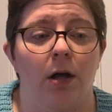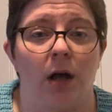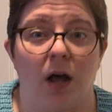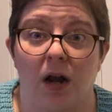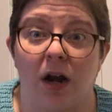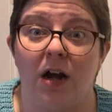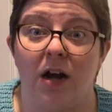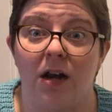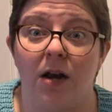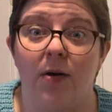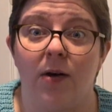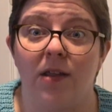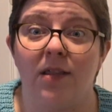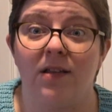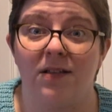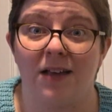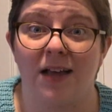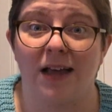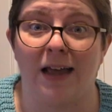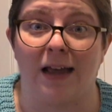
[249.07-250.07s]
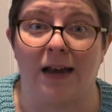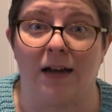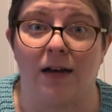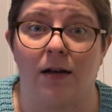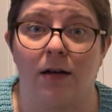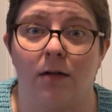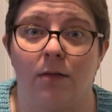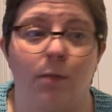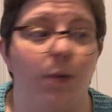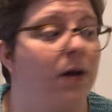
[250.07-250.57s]
And I need to read the second
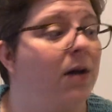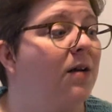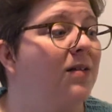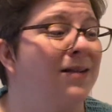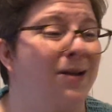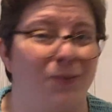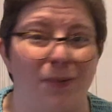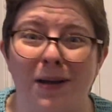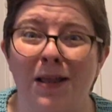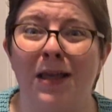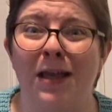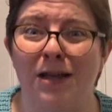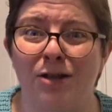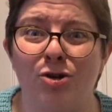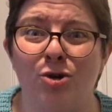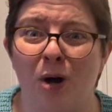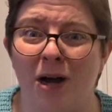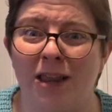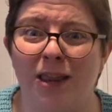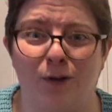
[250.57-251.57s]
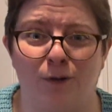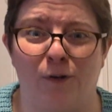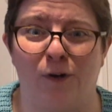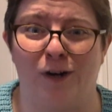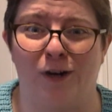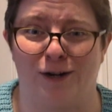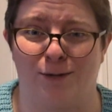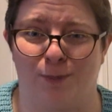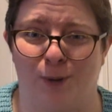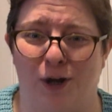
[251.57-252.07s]
because I really enjoyed the
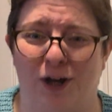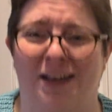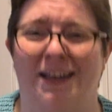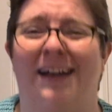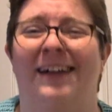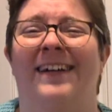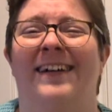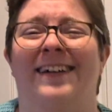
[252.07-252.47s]
first book.